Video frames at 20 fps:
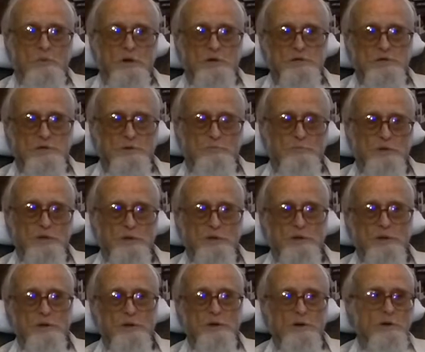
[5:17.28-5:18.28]
Must have
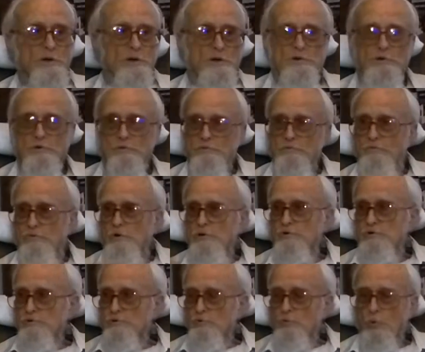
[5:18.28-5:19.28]
been
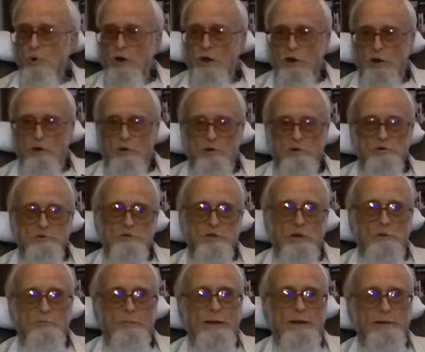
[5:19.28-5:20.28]
100-foot square or
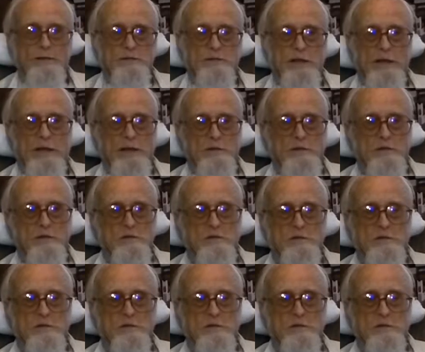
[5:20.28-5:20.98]
something like that.